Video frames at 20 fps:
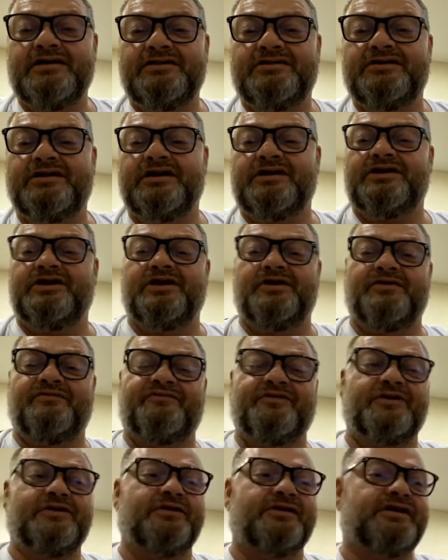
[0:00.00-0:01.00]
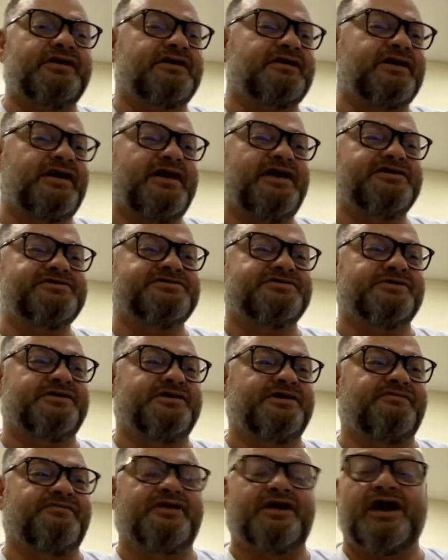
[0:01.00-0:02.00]
If you look at the history
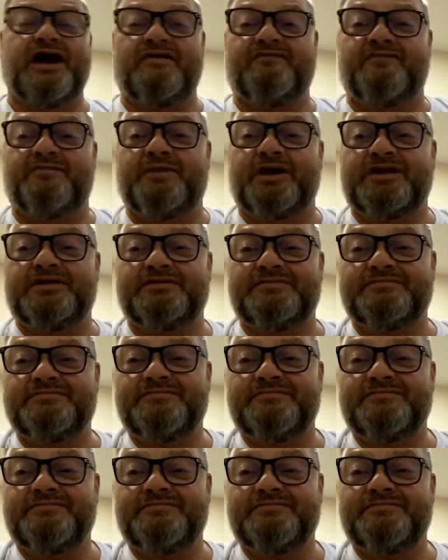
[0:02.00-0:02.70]
of the government